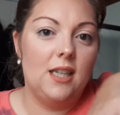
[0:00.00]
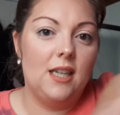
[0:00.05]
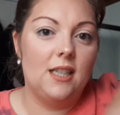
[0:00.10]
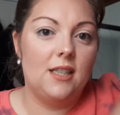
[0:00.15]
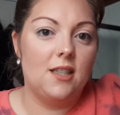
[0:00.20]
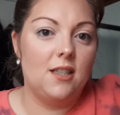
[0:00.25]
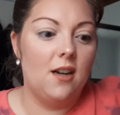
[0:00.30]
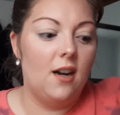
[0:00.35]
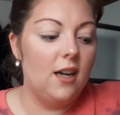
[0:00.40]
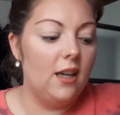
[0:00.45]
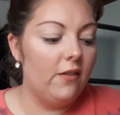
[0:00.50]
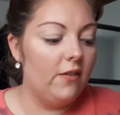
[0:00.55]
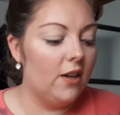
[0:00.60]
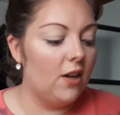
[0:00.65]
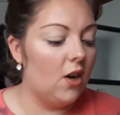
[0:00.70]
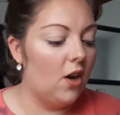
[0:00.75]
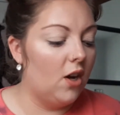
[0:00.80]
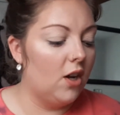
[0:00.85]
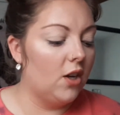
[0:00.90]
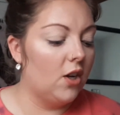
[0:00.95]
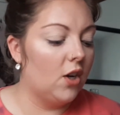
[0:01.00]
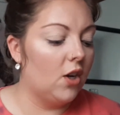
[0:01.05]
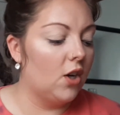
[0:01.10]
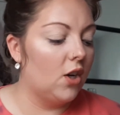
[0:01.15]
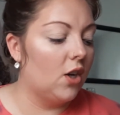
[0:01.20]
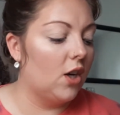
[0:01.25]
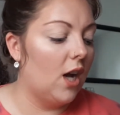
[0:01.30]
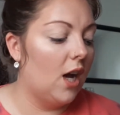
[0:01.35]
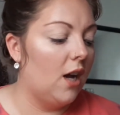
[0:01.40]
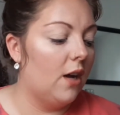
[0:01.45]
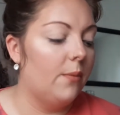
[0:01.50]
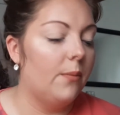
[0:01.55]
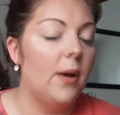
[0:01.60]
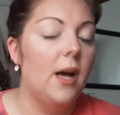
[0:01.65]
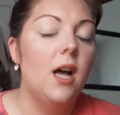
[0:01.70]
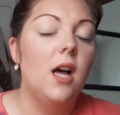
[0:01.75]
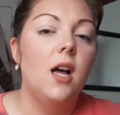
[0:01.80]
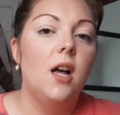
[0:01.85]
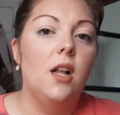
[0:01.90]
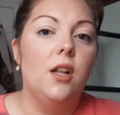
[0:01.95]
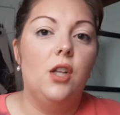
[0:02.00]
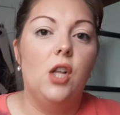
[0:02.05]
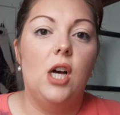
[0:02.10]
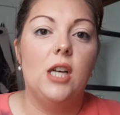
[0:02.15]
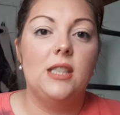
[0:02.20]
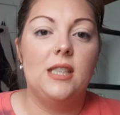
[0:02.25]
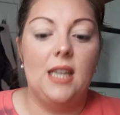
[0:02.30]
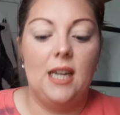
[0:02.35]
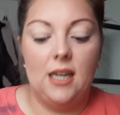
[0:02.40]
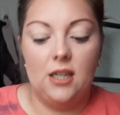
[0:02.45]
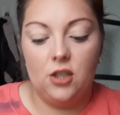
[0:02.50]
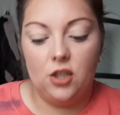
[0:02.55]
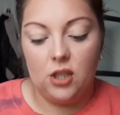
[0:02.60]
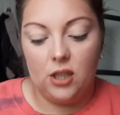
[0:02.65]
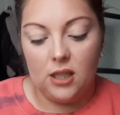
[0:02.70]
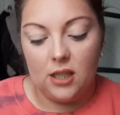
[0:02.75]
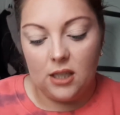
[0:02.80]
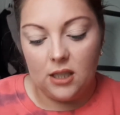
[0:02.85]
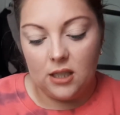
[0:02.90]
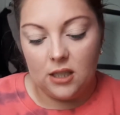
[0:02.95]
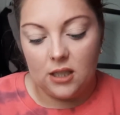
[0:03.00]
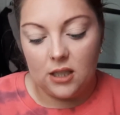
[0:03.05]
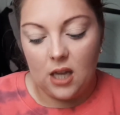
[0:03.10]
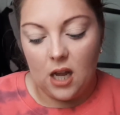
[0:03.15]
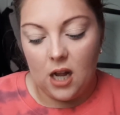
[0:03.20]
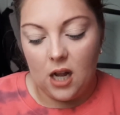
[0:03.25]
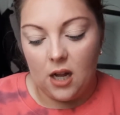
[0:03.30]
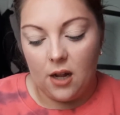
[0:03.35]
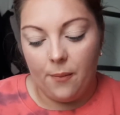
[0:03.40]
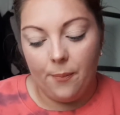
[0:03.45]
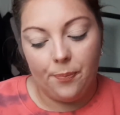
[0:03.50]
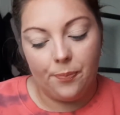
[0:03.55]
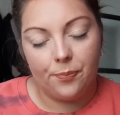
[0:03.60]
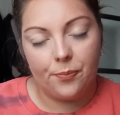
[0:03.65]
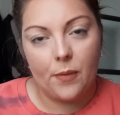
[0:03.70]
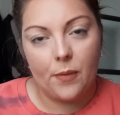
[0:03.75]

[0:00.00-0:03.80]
It's not even on her Los Angeles website.